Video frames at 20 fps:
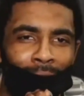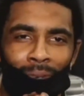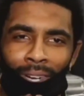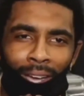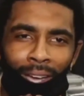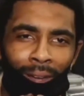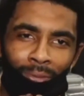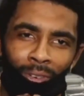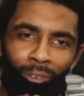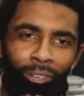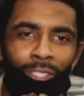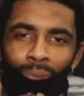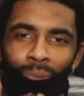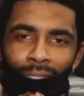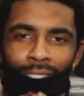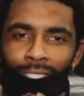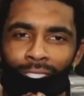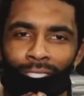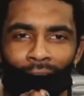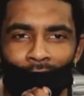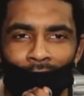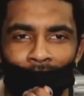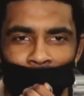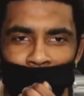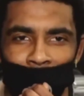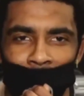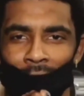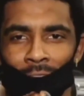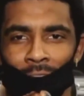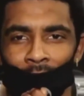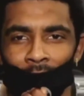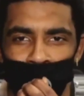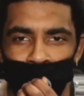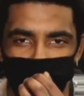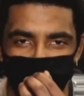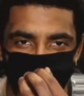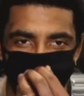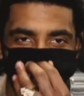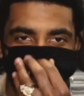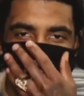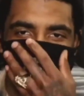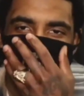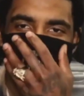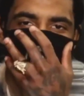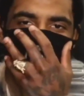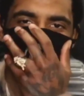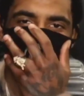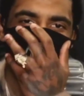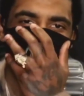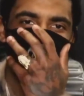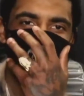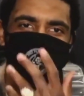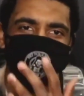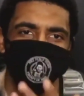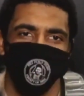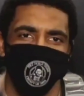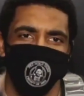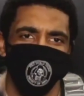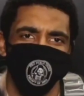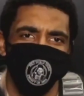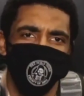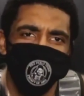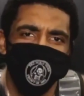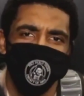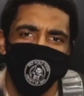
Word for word: We're not friends with these guys out here trying to win. Um, so